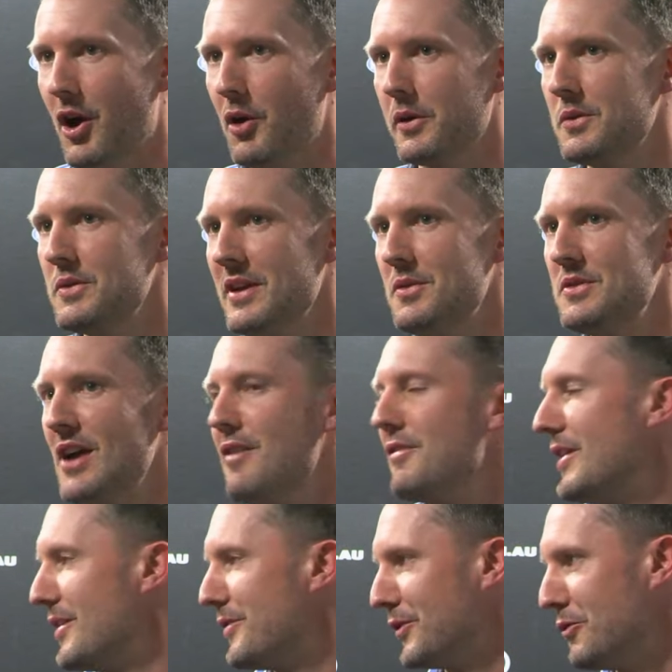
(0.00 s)
well, he, he, was over
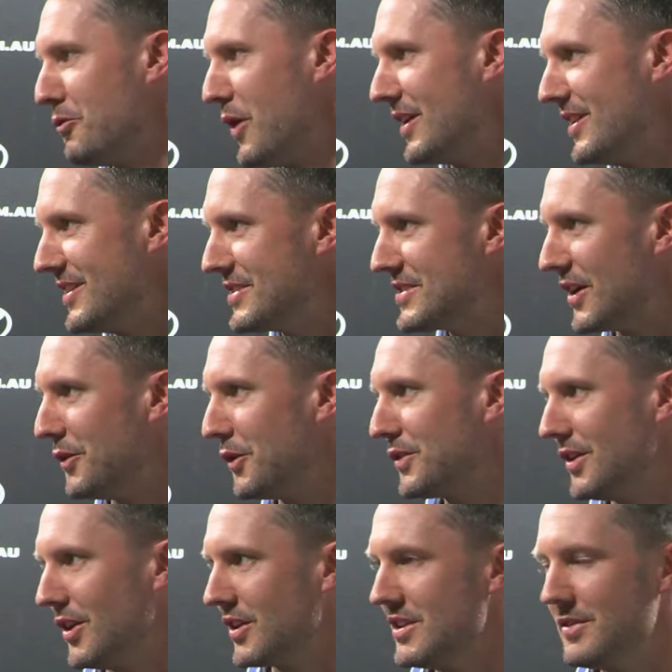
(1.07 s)
there for a wedding, so it
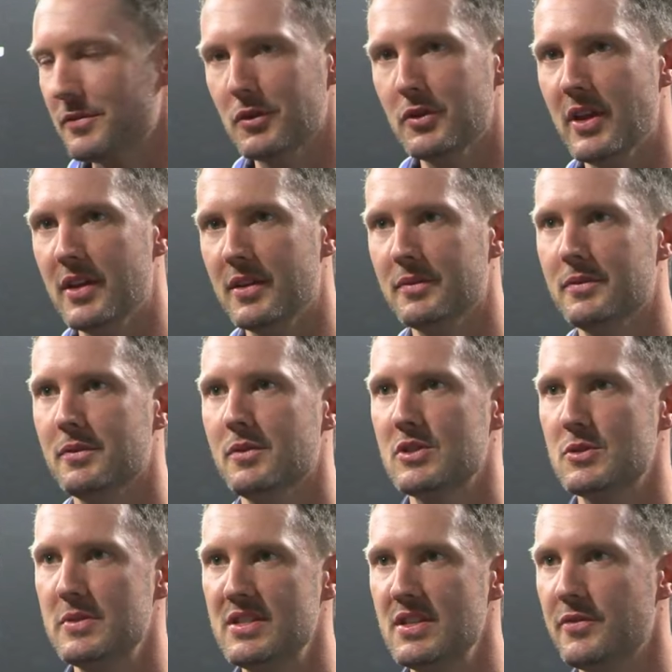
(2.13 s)
wasn't like he flew there
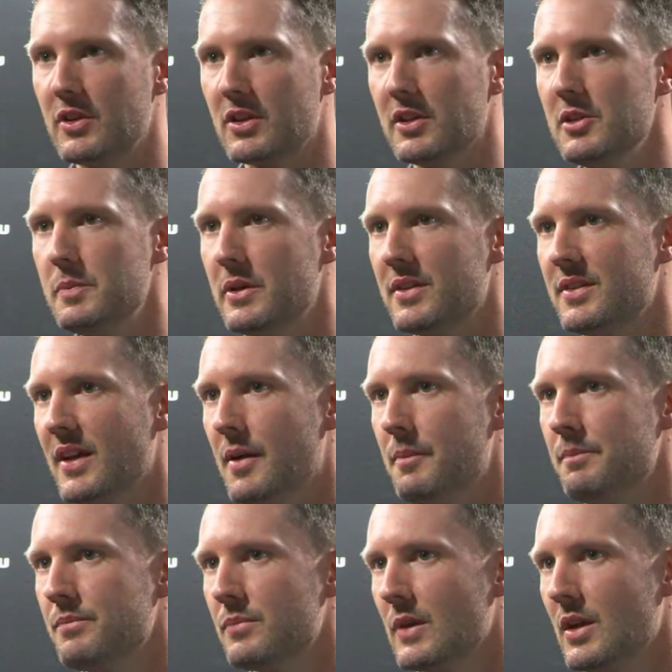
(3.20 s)
specifically, but
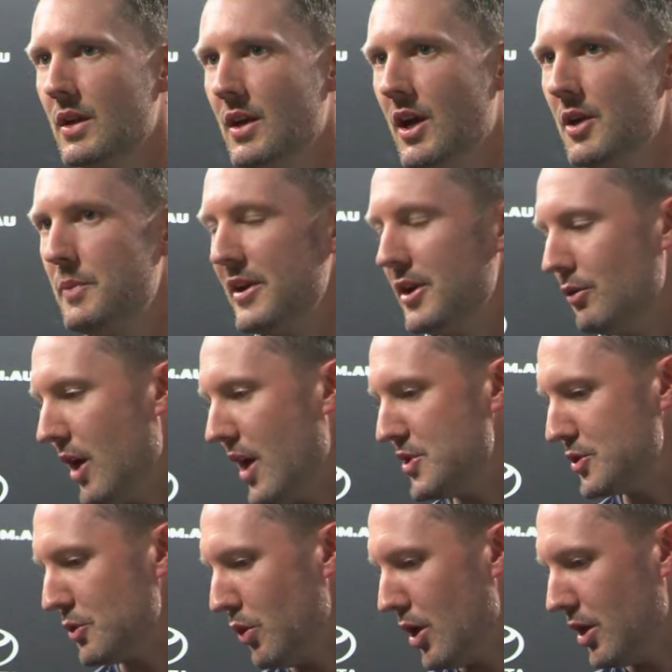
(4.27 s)
um, it'd been
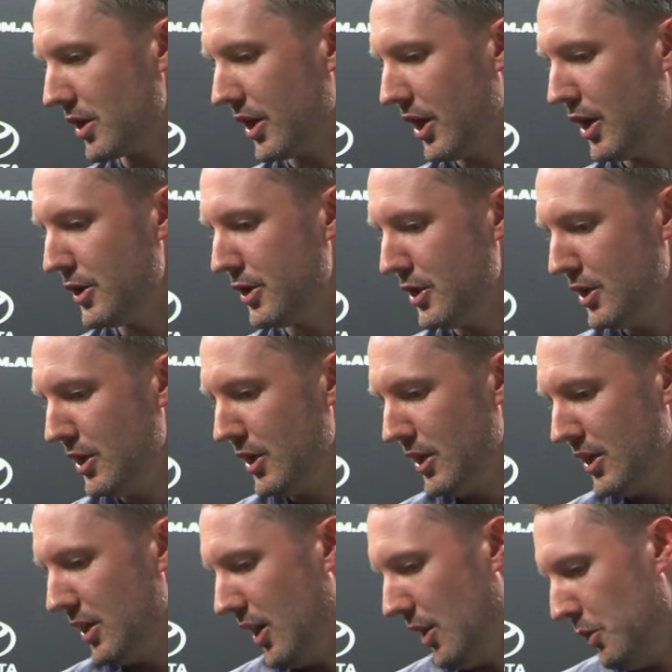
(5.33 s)
arranged a while ago.
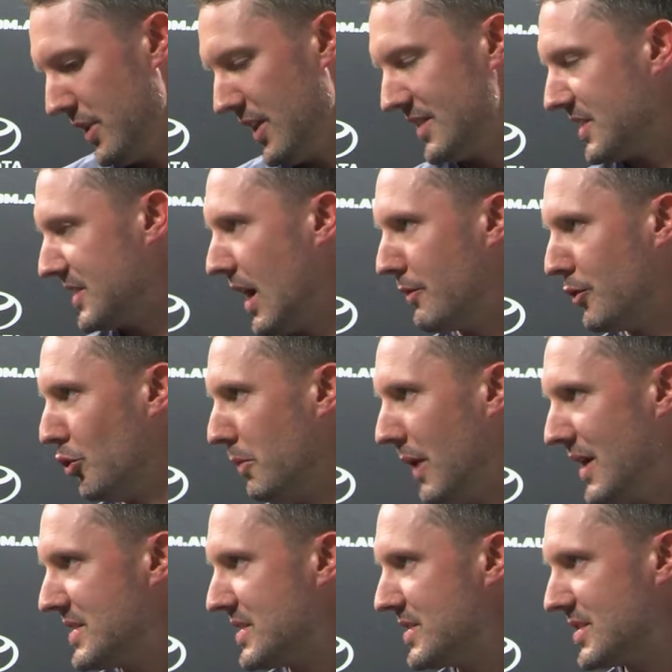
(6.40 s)
We had to cover all
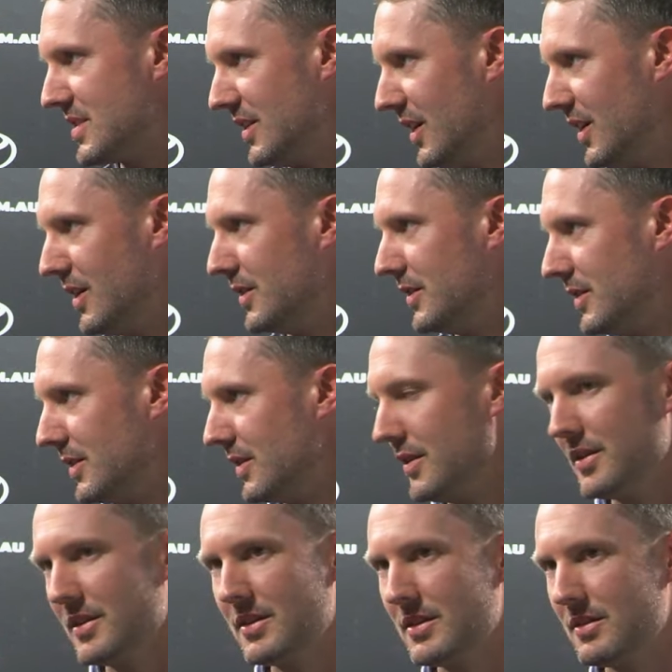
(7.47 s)
bases, you know,
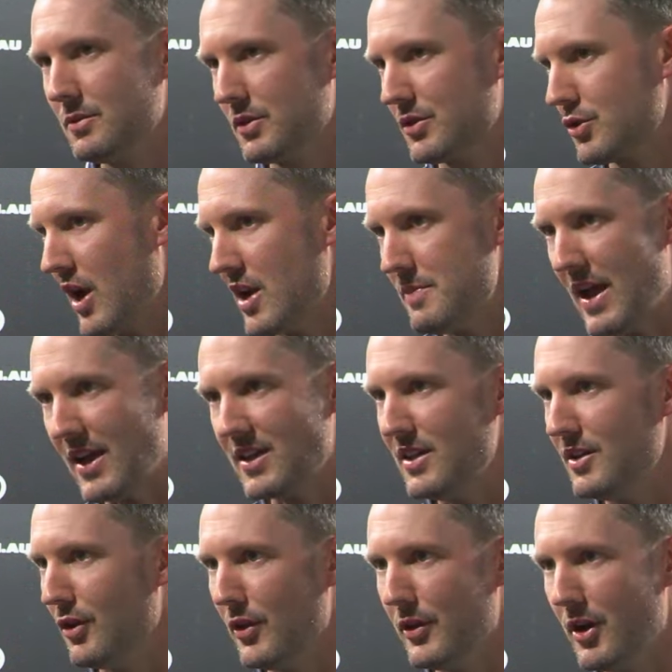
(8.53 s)
trade back
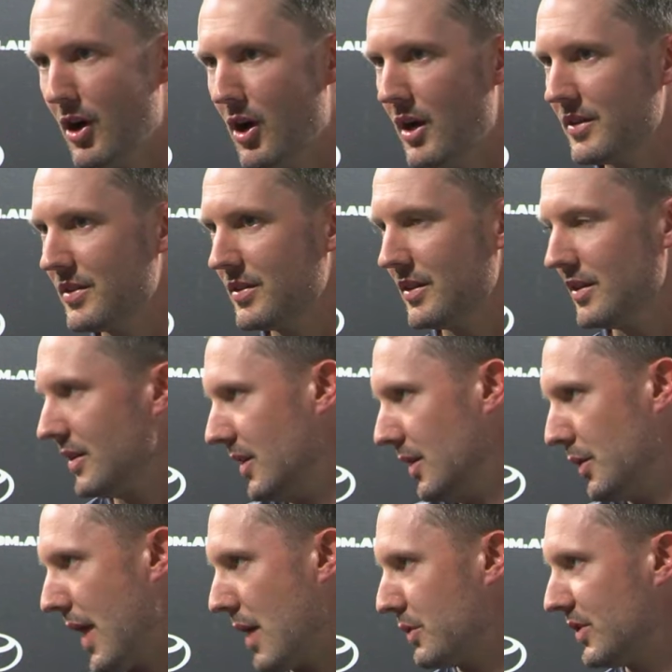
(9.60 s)
in on the night.
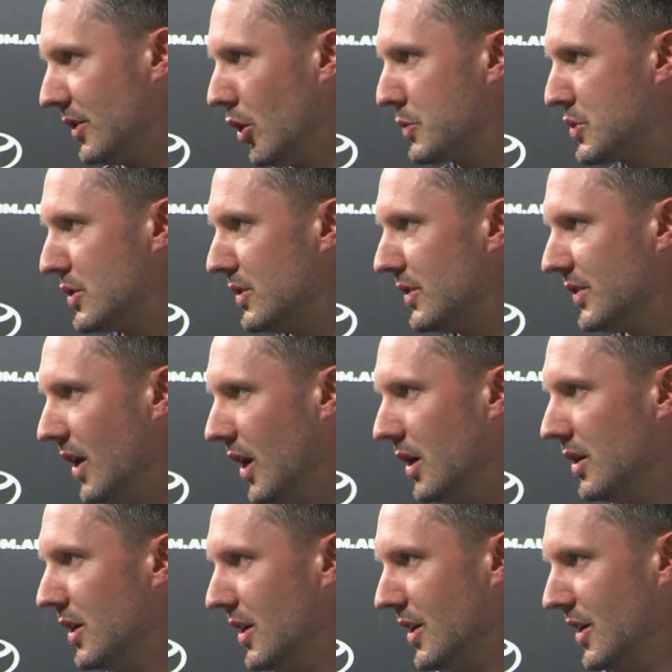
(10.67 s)
That was an option, so
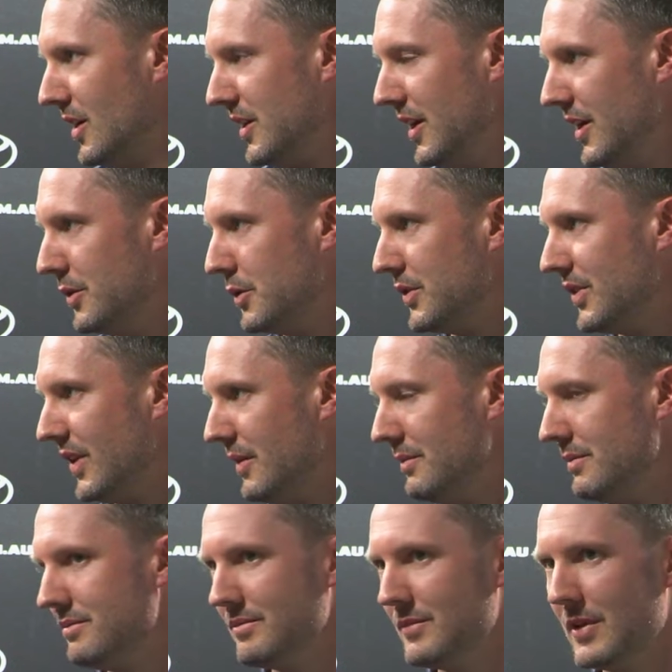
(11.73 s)
yeah, it was um,
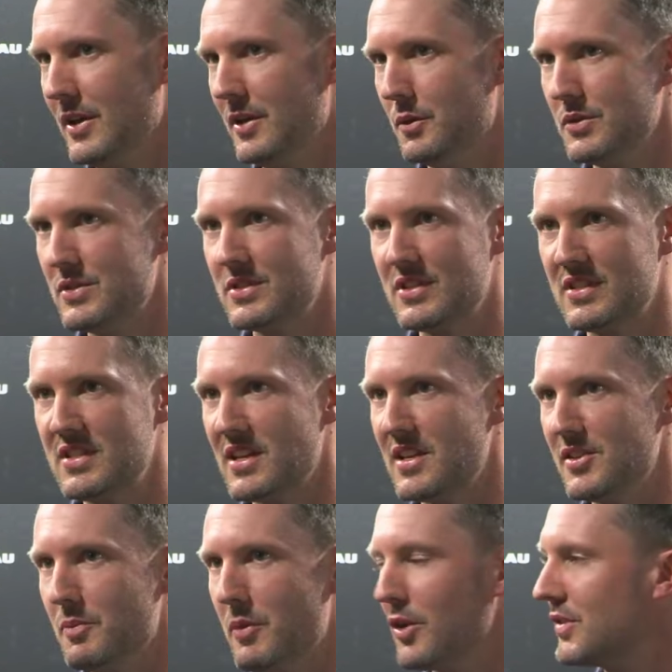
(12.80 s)
was just
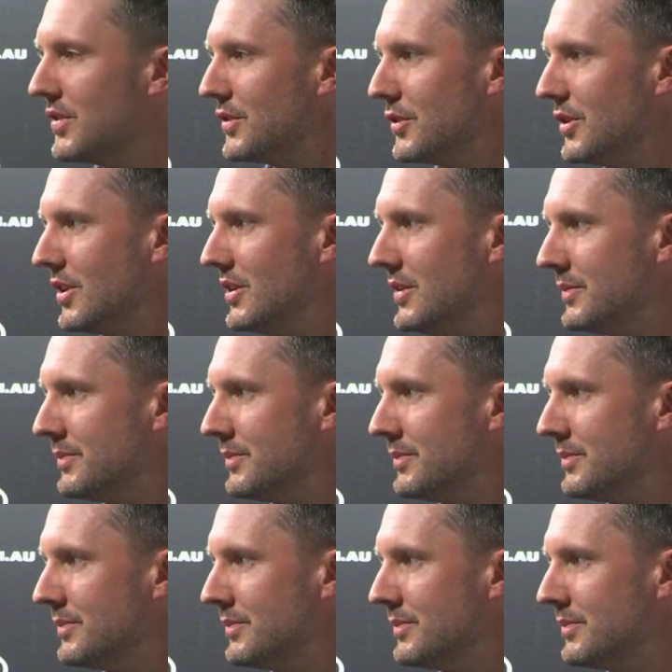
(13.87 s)
ticking the boxes, really.